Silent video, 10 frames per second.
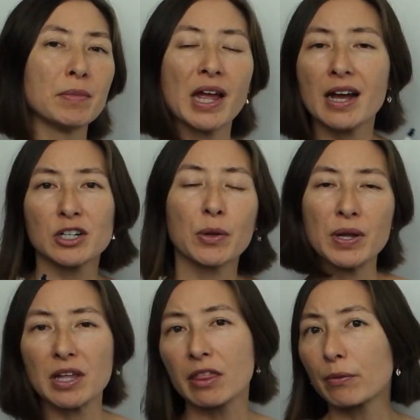may actually
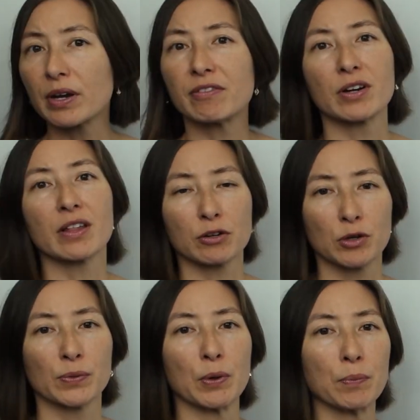be a 3 for another
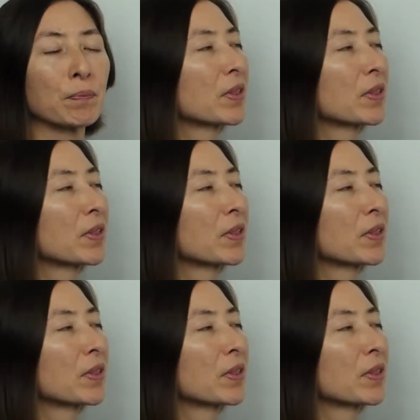group.